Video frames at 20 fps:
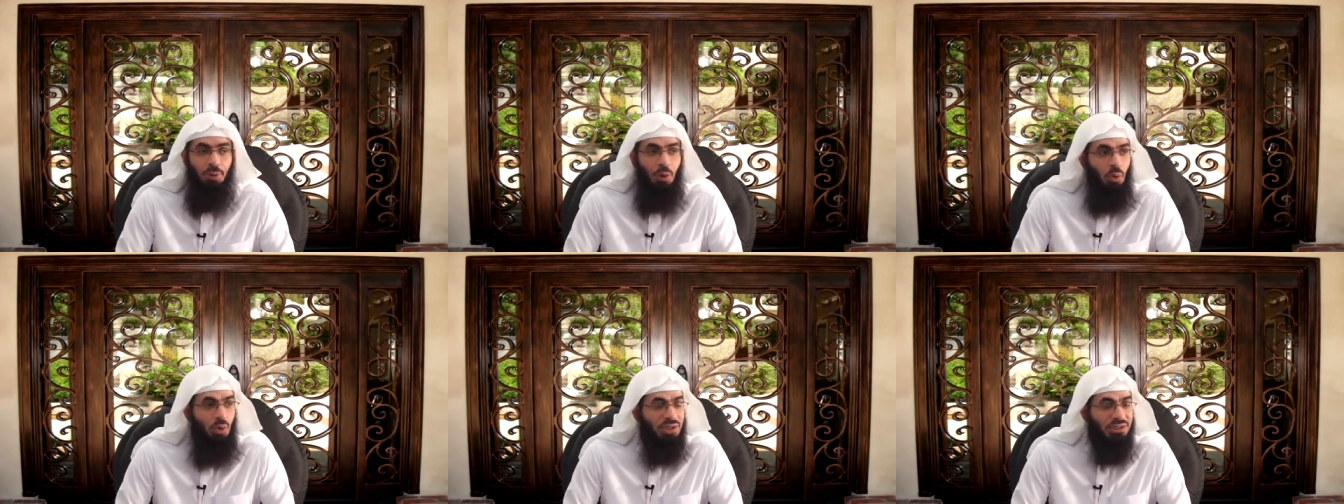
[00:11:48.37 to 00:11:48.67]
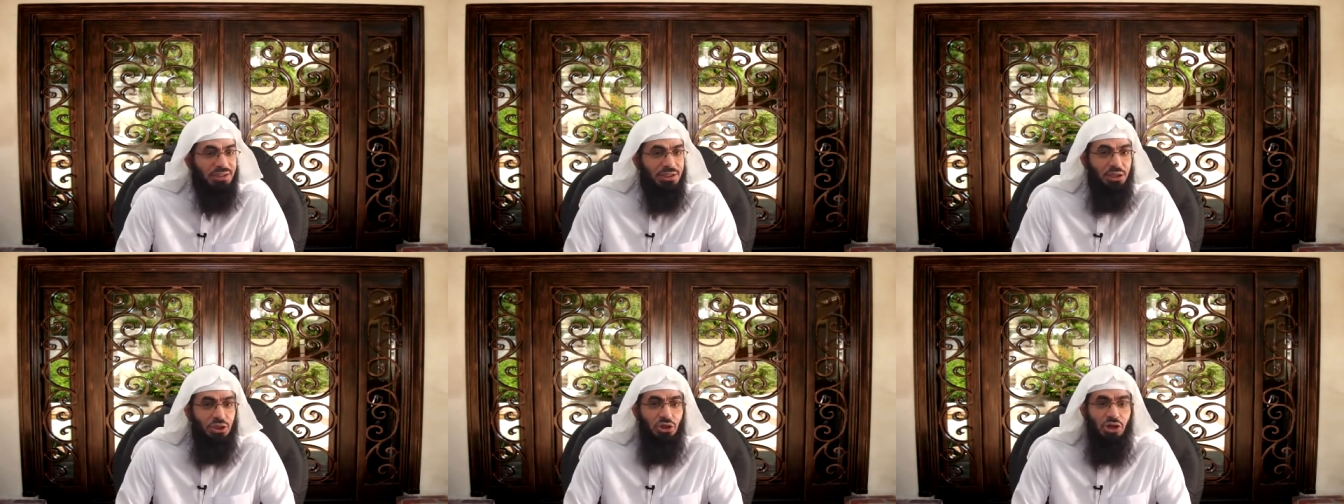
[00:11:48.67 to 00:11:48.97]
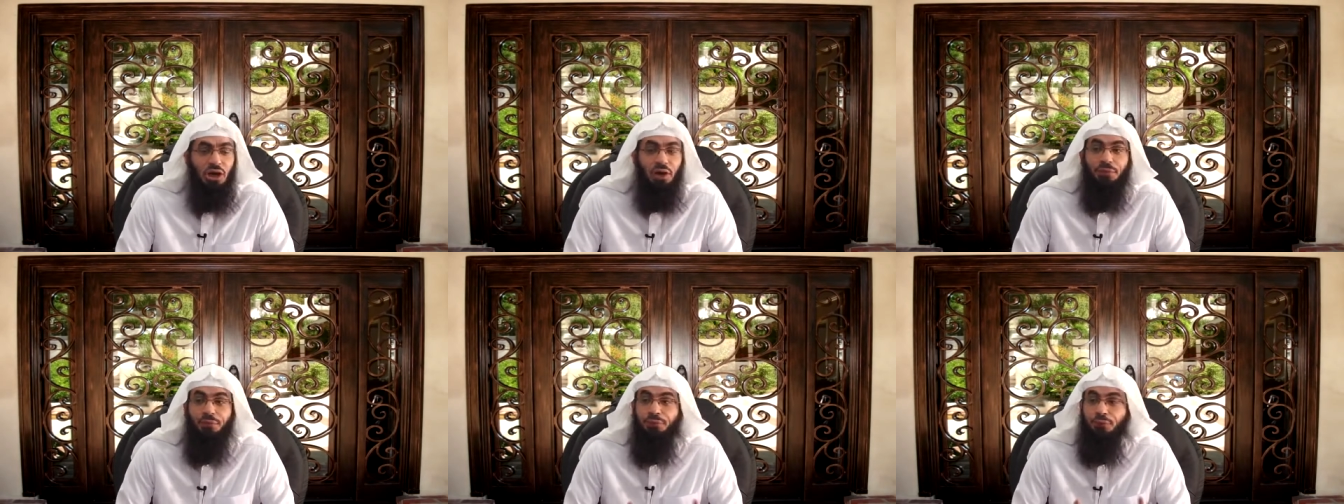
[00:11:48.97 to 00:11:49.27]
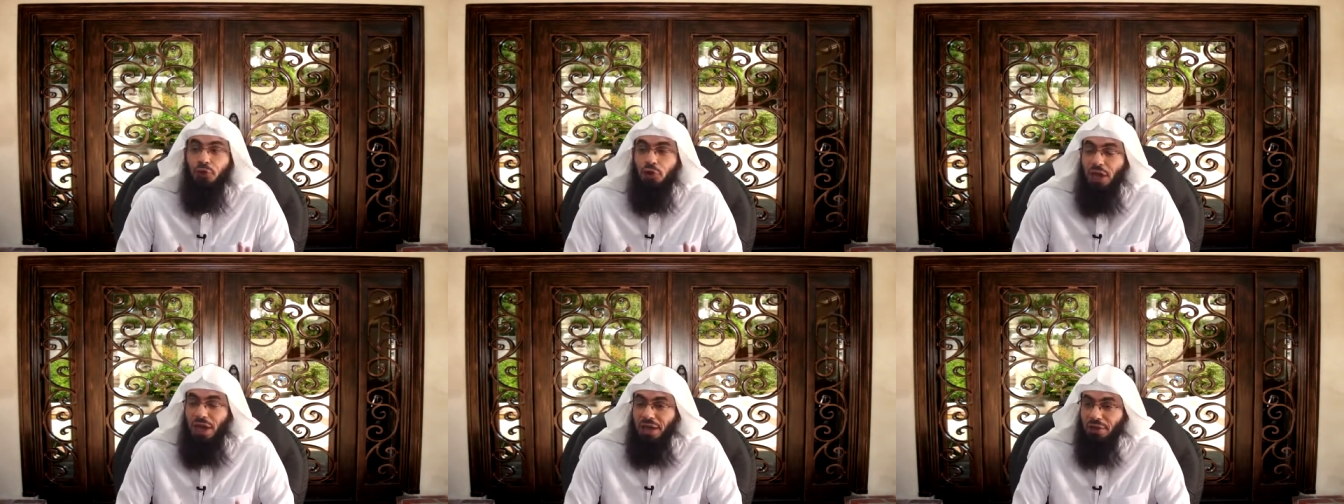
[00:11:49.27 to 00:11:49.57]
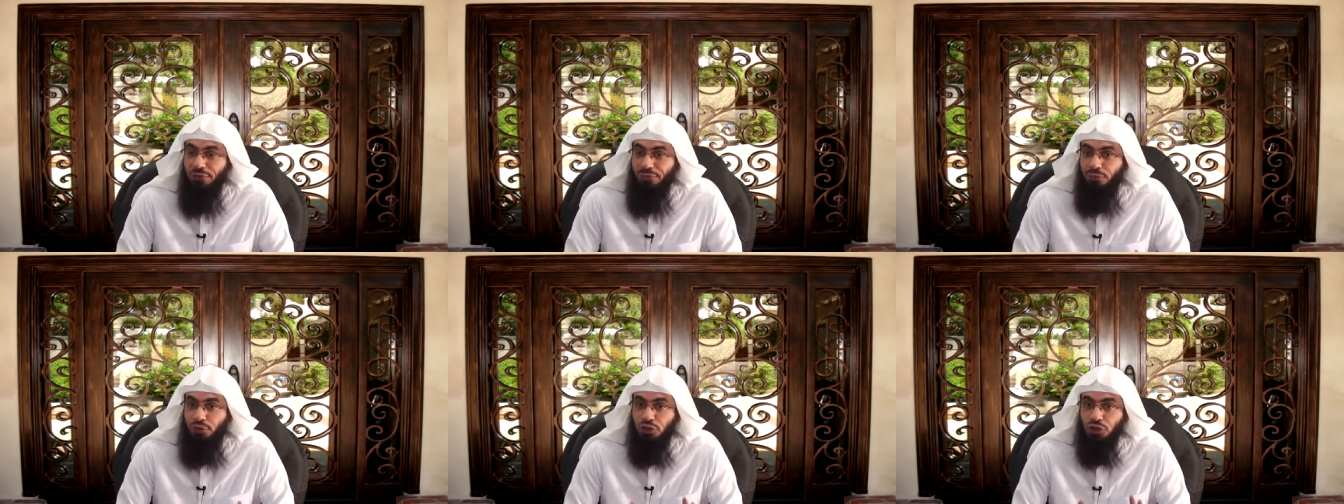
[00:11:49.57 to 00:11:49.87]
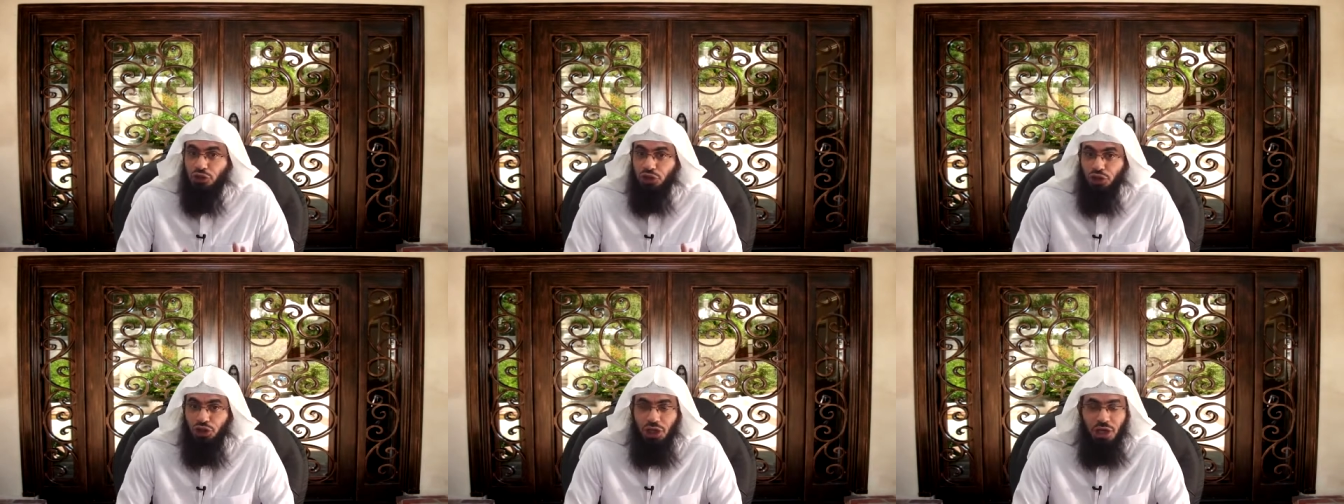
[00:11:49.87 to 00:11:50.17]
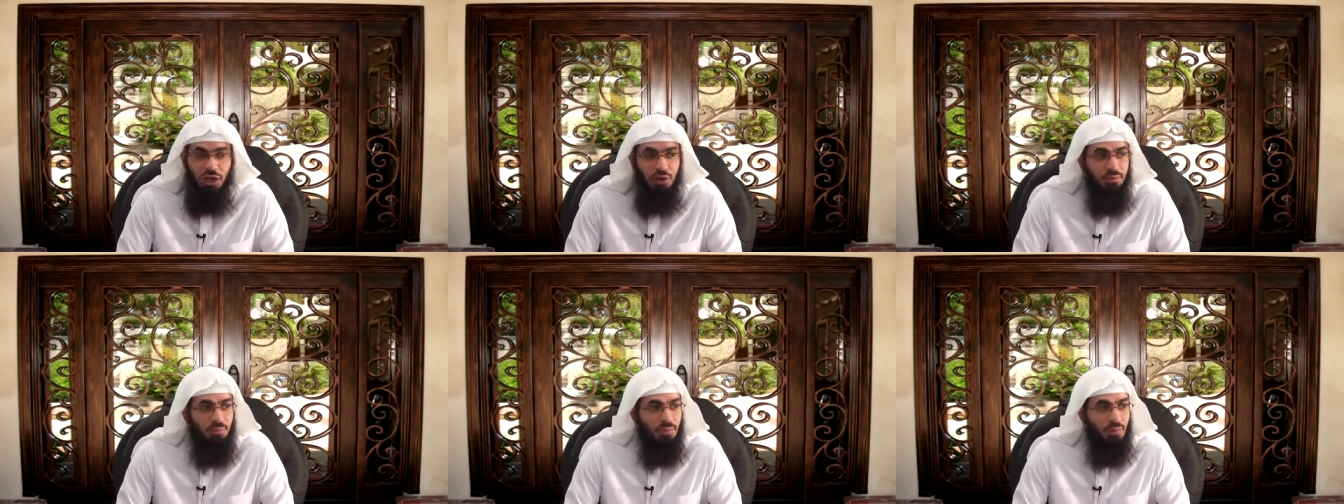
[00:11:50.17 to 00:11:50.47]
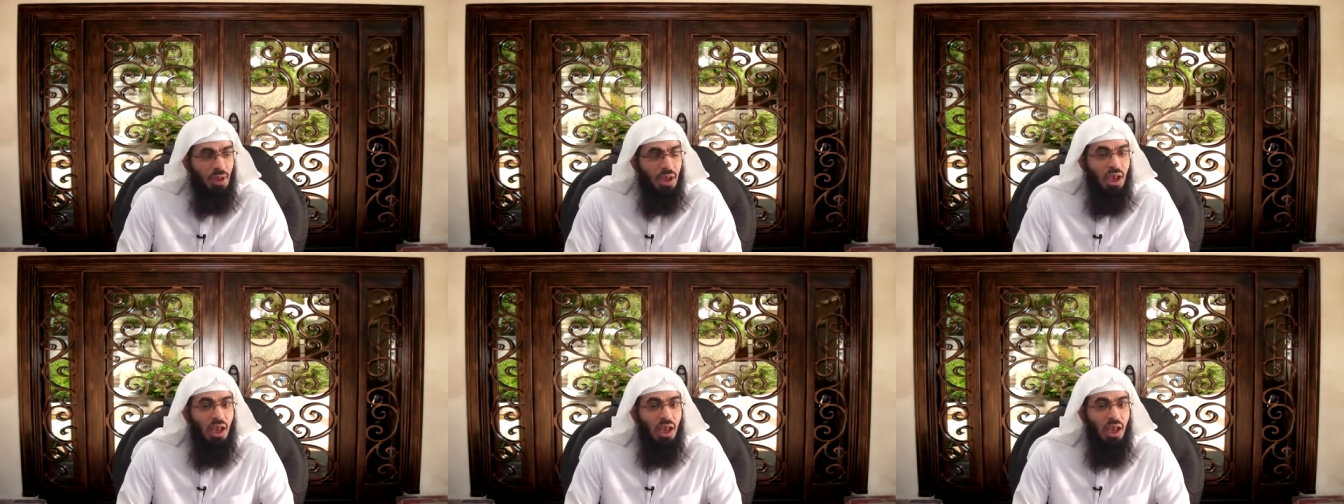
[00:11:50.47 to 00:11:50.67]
But what's he going to gain for sure?